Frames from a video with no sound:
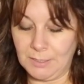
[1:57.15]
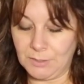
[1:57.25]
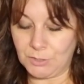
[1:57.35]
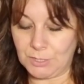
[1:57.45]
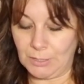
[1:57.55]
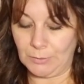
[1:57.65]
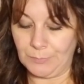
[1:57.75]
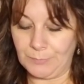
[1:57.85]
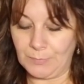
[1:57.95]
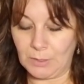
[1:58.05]
So
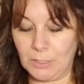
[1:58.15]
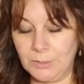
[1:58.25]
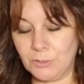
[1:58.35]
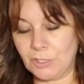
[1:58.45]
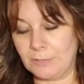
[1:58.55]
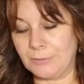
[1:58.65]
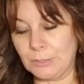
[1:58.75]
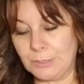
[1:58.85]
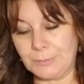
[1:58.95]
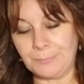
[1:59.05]
good and shuffled.